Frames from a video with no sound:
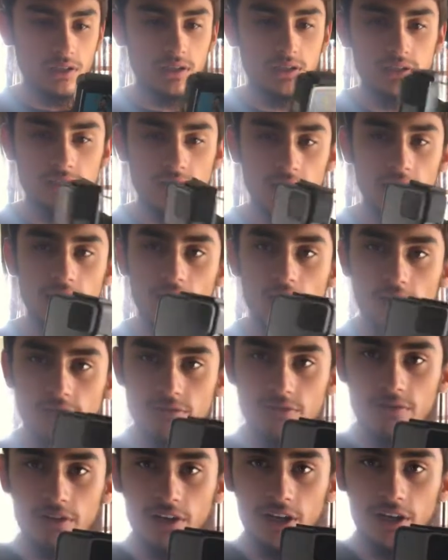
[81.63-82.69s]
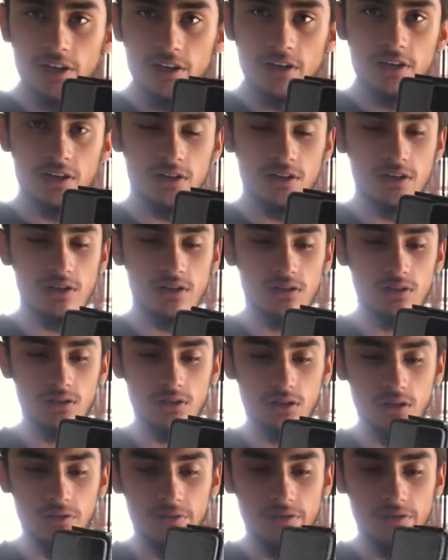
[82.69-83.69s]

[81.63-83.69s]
take it off over here, up